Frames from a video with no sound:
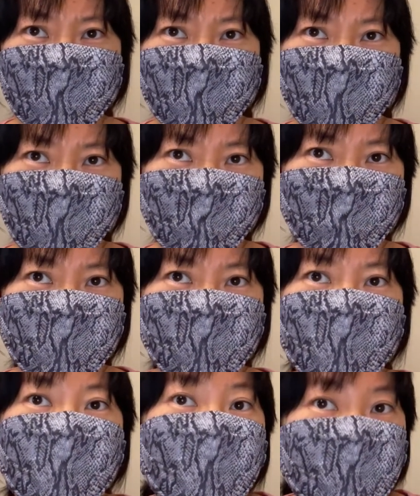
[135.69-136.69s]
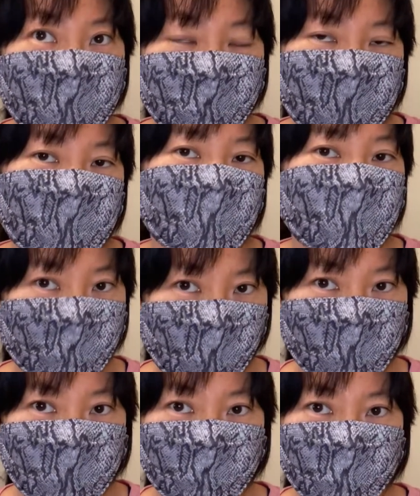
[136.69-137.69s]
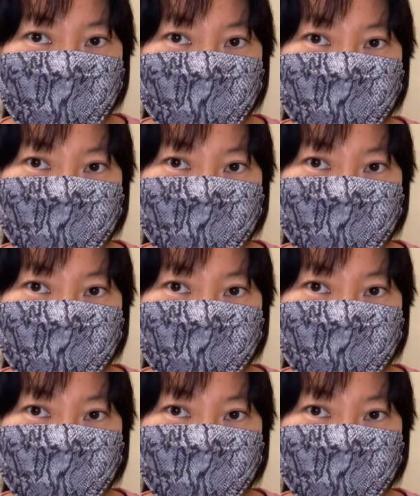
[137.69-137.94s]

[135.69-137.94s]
heavy as much as possible.